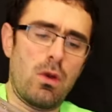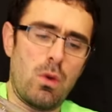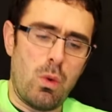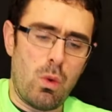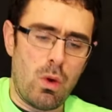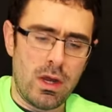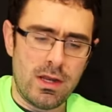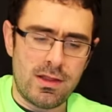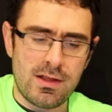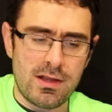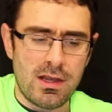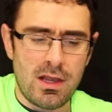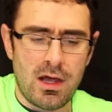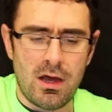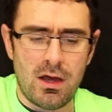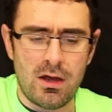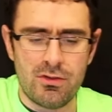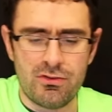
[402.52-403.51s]
quite a
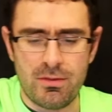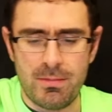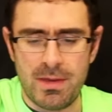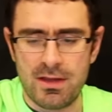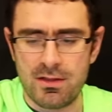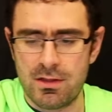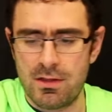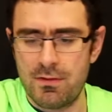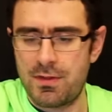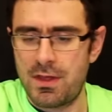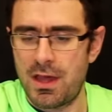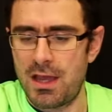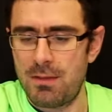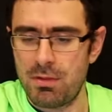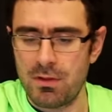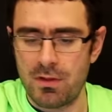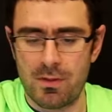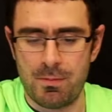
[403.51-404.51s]
large amount of
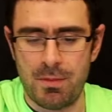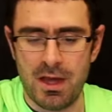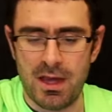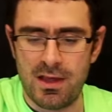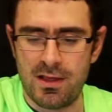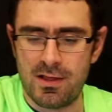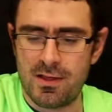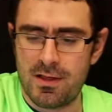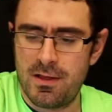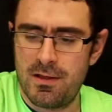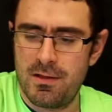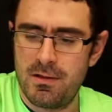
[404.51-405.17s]
table space